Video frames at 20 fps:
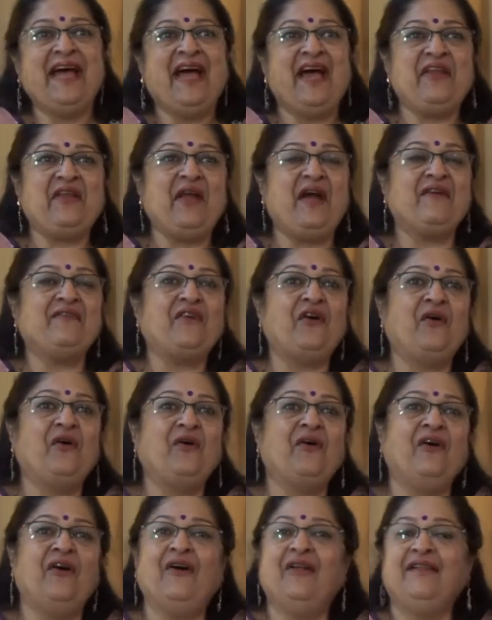and you have
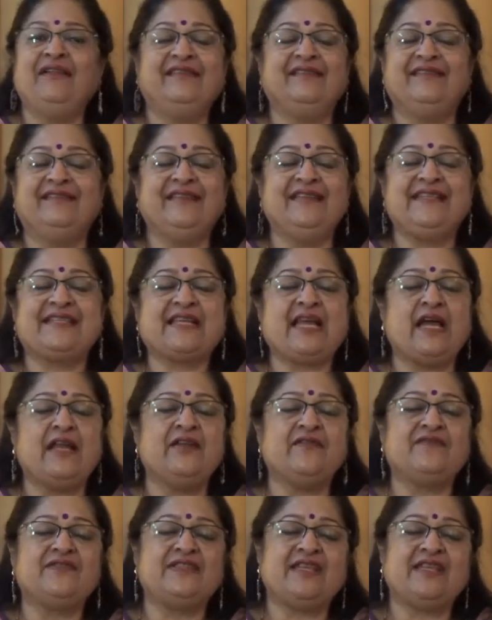all these kind of